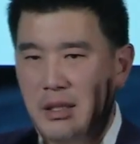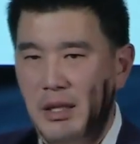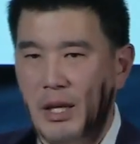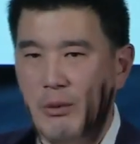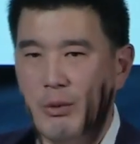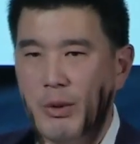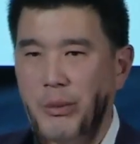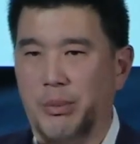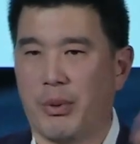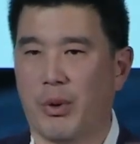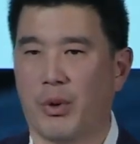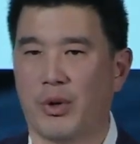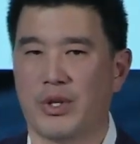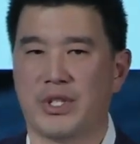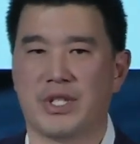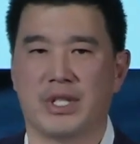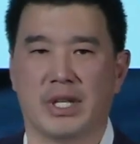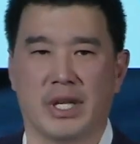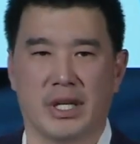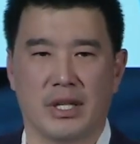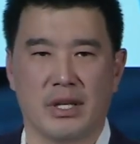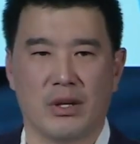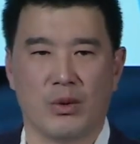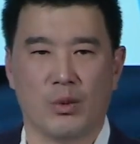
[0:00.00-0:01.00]
it reports
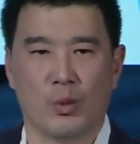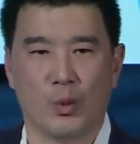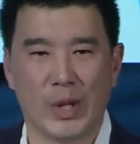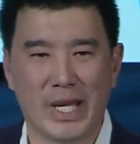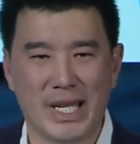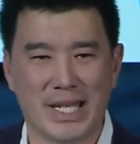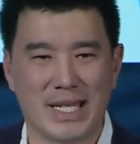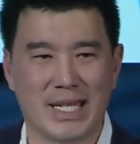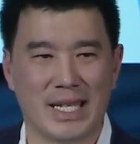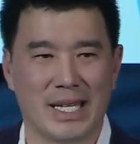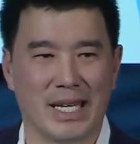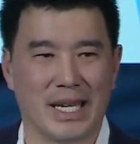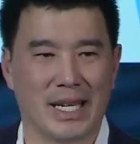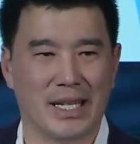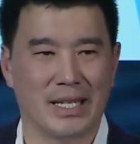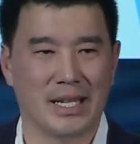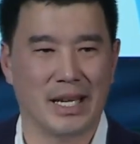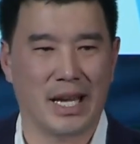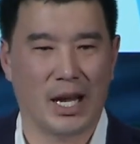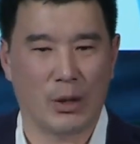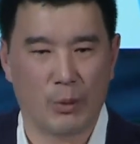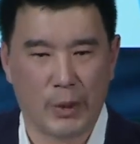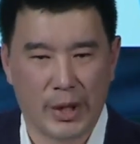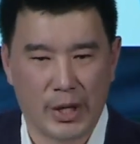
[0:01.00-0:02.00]
it, we see
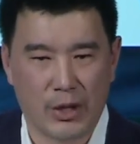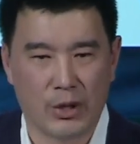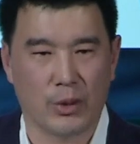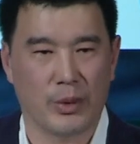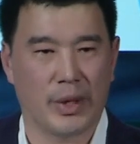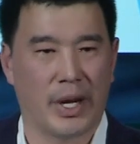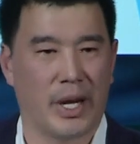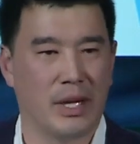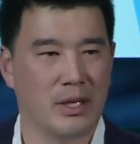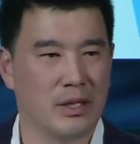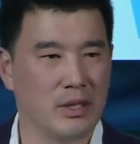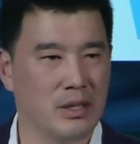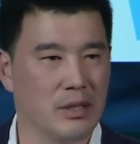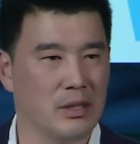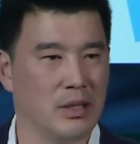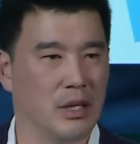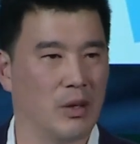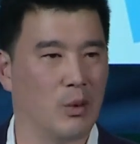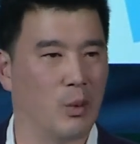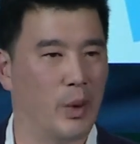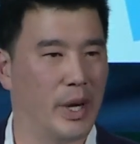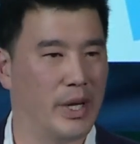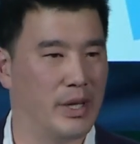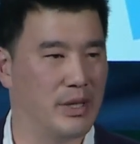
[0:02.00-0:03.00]
it, and we create
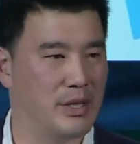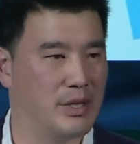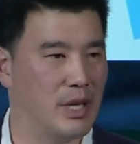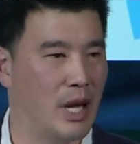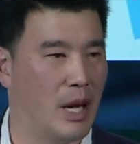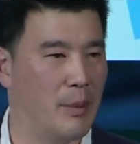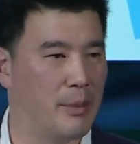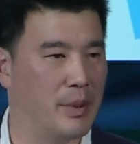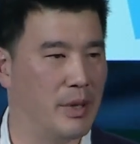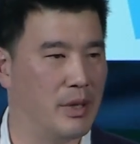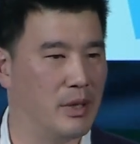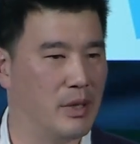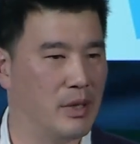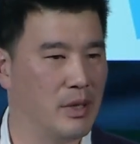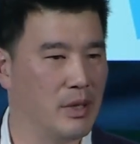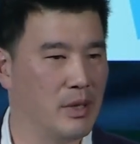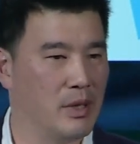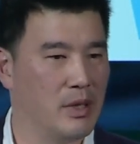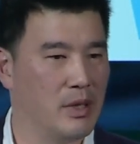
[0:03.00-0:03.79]
a way to stop it.